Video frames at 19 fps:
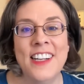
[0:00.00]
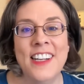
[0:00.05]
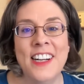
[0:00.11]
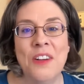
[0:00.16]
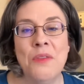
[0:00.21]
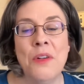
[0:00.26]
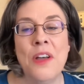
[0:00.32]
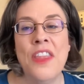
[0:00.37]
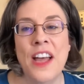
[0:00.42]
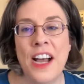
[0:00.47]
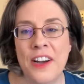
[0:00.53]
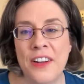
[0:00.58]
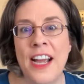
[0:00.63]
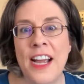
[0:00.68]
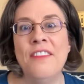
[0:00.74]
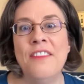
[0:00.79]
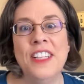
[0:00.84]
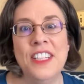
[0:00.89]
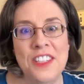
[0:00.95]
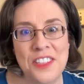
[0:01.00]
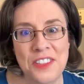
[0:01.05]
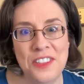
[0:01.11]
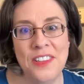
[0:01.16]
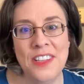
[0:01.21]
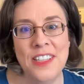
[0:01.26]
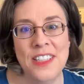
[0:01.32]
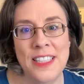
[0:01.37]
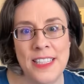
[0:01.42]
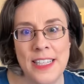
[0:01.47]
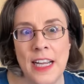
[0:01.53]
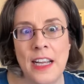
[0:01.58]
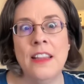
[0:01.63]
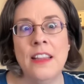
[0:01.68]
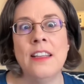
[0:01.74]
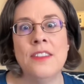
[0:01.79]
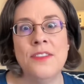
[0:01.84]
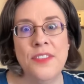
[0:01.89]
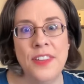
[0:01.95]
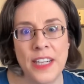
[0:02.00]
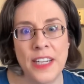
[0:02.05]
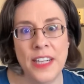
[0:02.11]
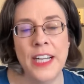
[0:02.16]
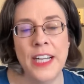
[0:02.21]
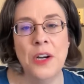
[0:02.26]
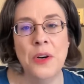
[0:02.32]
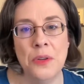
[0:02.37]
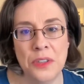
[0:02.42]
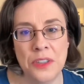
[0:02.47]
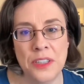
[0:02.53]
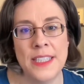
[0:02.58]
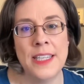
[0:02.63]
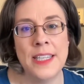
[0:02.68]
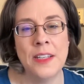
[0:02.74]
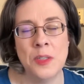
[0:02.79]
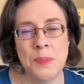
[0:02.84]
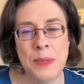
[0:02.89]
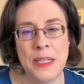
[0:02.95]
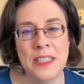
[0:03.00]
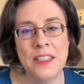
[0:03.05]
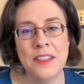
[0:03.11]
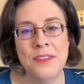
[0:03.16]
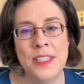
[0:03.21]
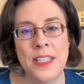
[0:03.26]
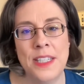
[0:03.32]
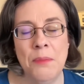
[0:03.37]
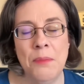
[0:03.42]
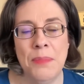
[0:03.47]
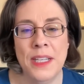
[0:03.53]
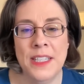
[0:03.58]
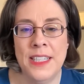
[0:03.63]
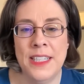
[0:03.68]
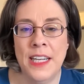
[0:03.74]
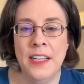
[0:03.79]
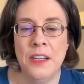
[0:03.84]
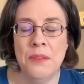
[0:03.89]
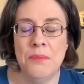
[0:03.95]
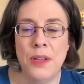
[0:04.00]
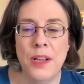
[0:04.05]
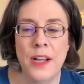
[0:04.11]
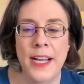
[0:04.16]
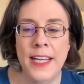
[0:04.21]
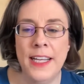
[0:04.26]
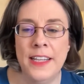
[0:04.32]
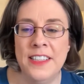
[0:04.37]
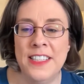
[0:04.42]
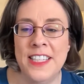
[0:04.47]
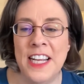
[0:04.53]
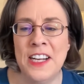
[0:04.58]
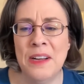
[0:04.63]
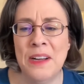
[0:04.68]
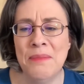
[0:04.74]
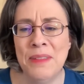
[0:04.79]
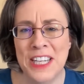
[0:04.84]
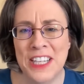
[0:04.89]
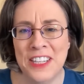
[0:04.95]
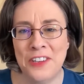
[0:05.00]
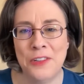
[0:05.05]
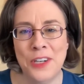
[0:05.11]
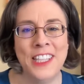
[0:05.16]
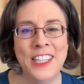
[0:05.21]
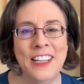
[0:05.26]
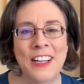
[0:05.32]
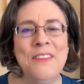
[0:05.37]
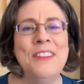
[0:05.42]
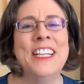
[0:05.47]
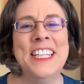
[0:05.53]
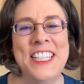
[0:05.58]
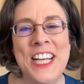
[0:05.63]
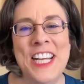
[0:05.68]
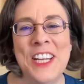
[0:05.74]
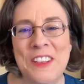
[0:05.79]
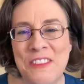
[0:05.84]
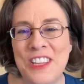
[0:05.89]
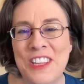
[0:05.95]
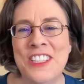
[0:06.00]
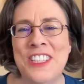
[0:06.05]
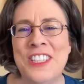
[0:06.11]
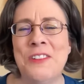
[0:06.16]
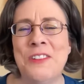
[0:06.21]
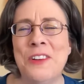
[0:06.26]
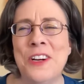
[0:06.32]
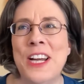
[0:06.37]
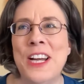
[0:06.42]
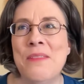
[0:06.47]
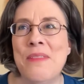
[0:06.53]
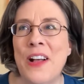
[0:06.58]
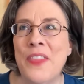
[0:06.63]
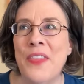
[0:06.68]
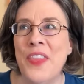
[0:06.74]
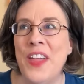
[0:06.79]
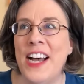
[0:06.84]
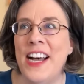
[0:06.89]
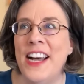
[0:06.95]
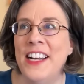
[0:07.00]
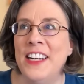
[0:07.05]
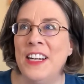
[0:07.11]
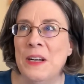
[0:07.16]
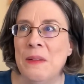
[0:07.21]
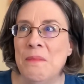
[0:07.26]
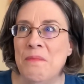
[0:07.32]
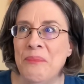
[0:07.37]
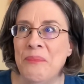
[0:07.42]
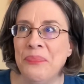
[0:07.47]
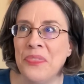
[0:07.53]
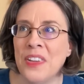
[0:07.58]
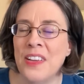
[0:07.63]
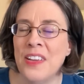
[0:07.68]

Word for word: without having to do this state this very onerous expensive state by state compliance and i'm going to quick i'm going to tell you the story about that um,